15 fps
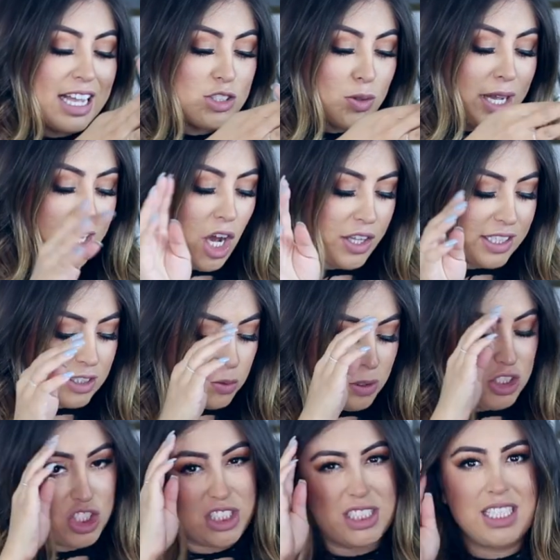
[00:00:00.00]
that's why I got this
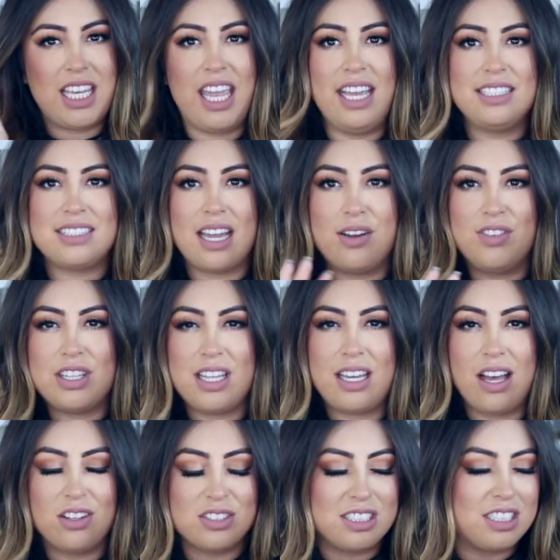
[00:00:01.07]
one, just in case
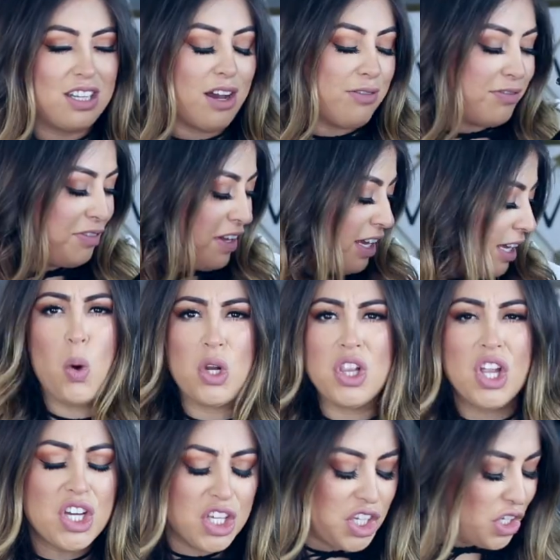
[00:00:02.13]
everything else did not fit or
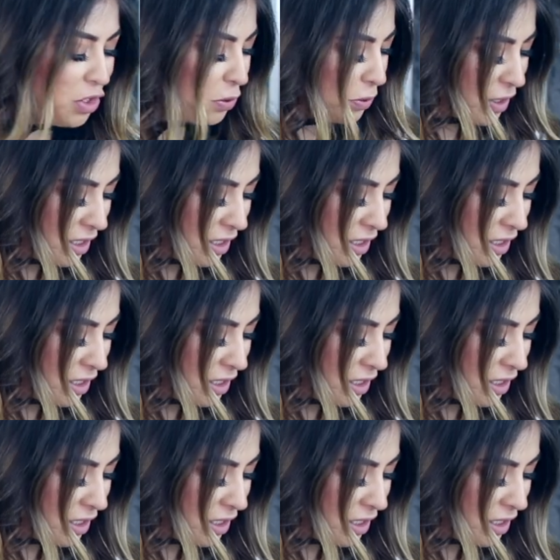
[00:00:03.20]
look cute.